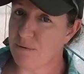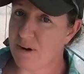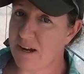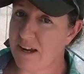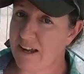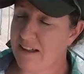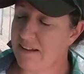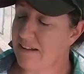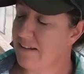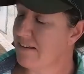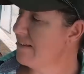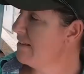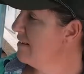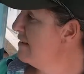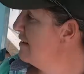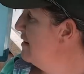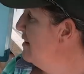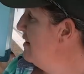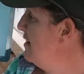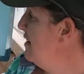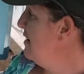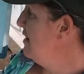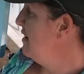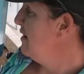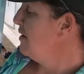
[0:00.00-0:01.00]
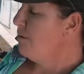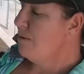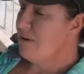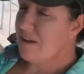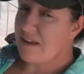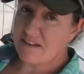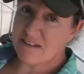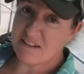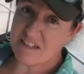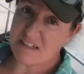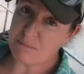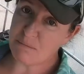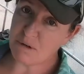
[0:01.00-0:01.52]
rains, you
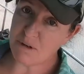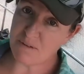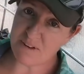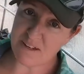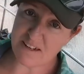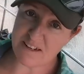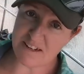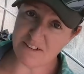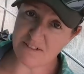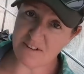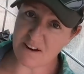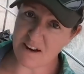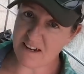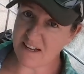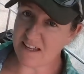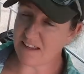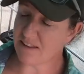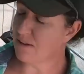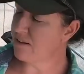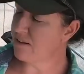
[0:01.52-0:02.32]
can just move in and try to get